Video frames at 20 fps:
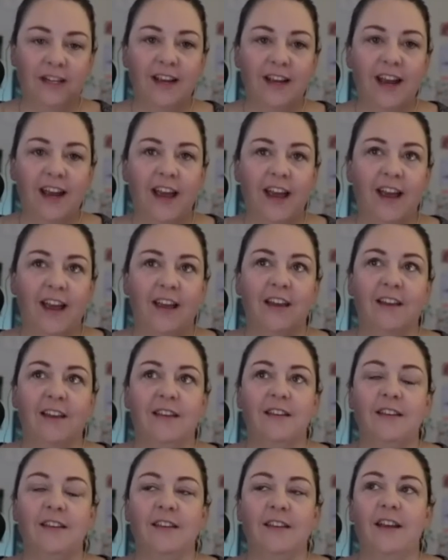
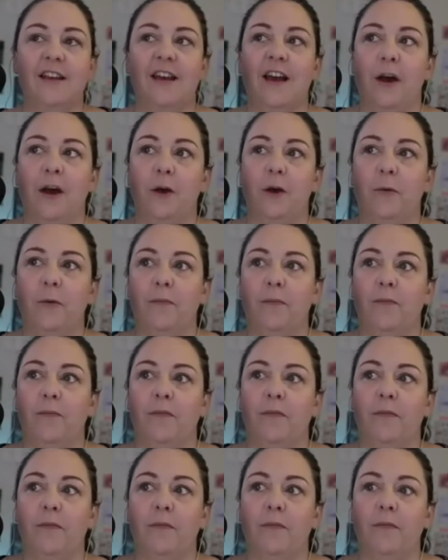and
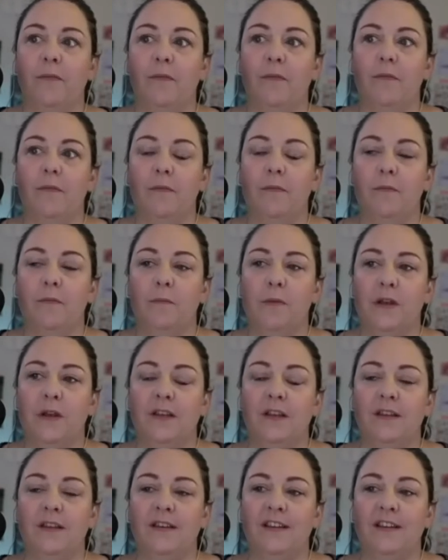but